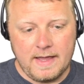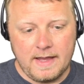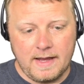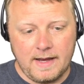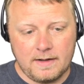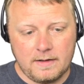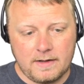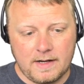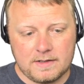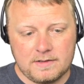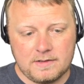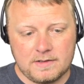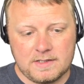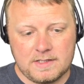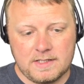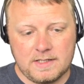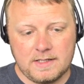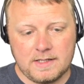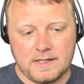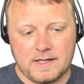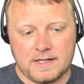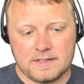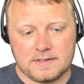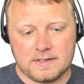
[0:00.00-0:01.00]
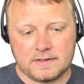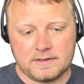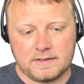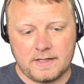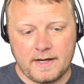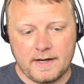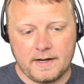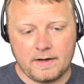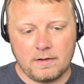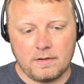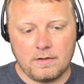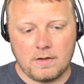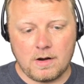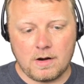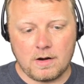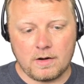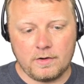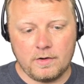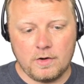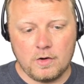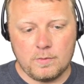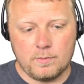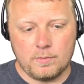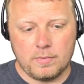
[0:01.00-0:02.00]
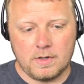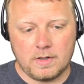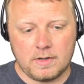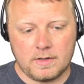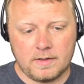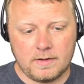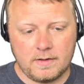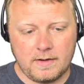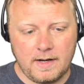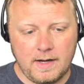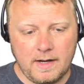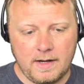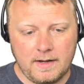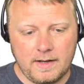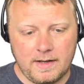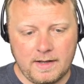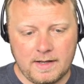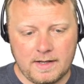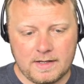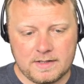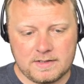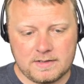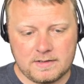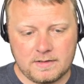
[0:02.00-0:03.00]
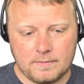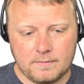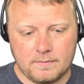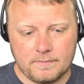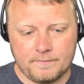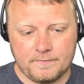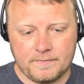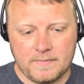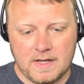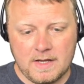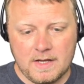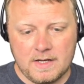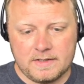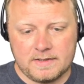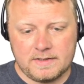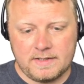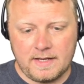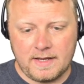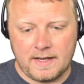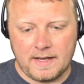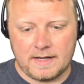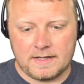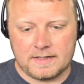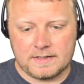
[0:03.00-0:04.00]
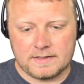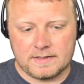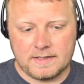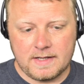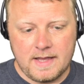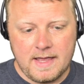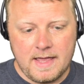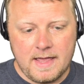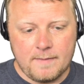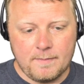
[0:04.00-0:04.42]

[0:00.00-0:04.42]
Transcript: and as you see it has a title, our notebook, and it has some text,